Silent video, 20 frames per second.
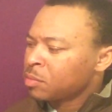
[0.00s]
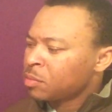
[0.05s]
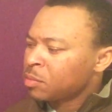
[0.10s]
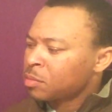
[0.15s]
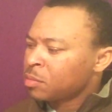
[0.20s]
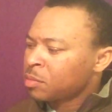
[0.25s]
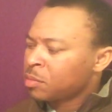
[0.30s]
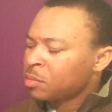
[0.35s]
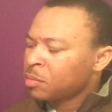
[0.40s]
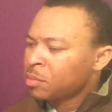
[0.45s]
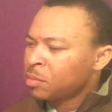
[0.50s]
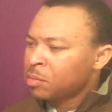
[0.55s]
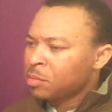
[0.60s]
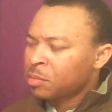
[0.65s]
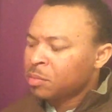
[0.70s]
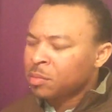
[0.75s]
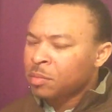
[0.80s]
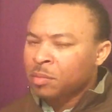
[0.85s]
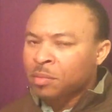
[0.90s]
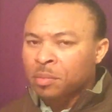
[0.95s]

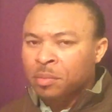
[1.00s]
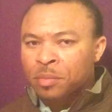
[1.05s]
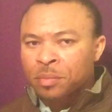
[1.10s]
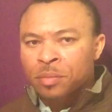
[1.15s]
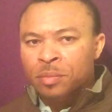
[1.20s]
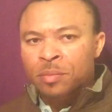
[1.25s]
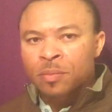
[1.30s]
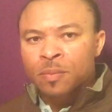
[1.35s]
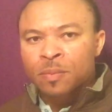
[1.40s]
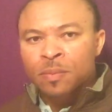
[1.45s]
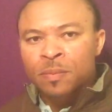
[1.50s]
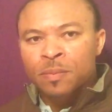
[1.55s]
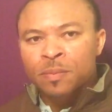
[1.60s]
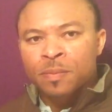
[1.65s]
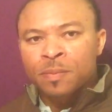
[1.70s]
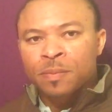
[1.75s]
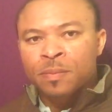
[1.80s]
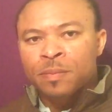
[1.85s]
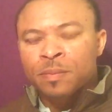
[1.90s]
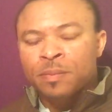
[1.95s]

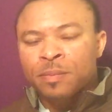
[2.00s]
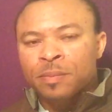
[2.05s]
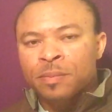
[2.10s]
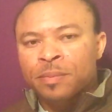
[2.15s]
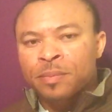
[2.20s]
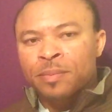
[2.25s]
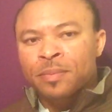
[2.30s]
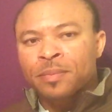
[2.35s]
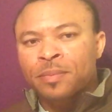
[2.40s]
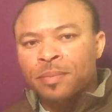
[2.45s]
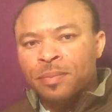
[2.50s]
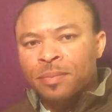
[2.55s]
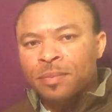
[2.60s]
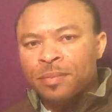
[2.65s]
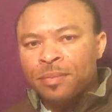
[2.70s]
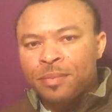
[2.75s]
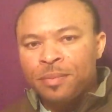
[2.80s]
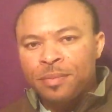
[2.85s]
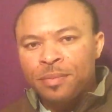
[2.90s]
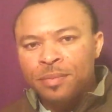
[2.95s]

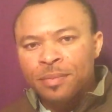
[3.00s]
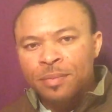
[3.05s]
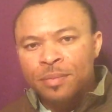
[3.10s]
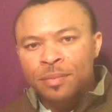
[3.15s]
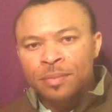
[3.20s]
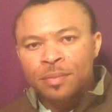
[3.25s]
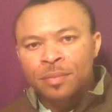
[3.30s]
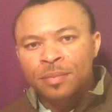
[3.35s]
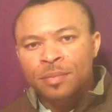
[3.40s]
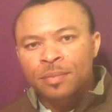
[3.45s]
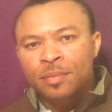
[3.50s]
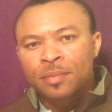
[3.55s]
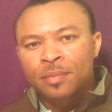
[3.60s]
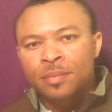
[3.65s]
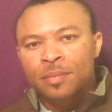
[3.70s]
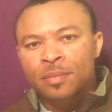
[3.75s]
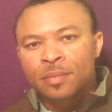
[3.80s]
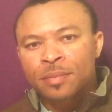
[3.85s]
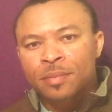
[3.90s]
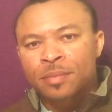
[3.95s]

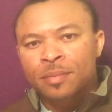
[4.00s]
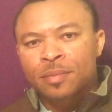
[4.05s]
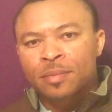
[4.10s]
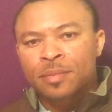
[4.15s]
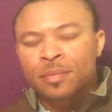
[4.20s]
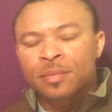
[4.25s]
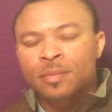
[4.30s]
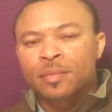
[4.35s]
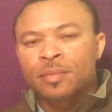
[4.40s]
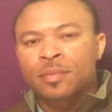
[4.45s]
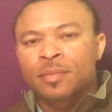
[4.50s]
[no speech]